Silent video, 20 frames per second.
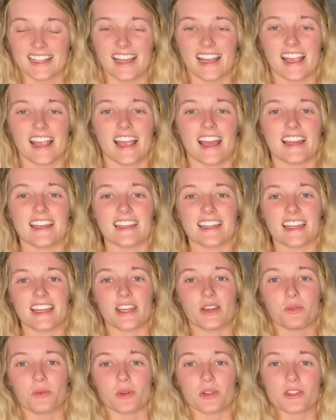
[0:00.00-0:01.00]
And
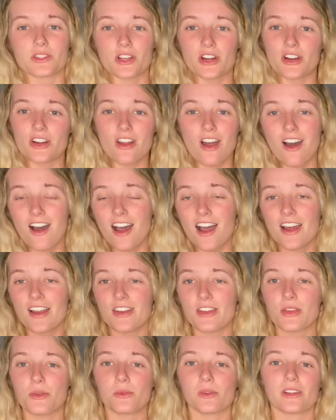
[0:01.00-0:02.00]
it will turn
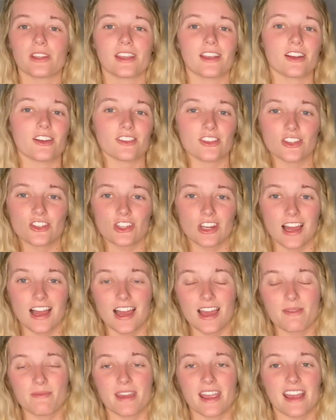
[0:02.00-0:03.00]
on. You will hear the
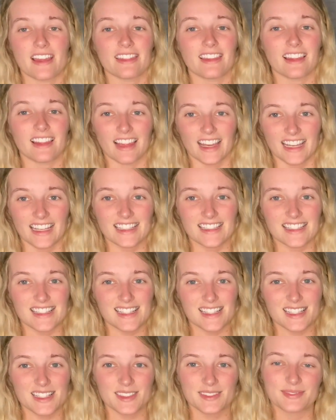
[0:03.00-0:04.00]
chime and the
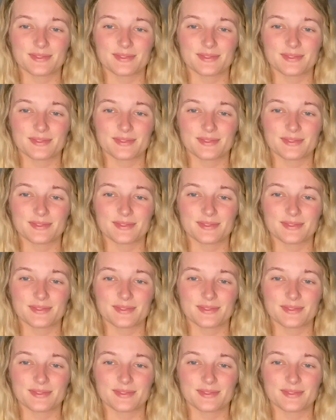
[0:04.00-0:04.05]
lights.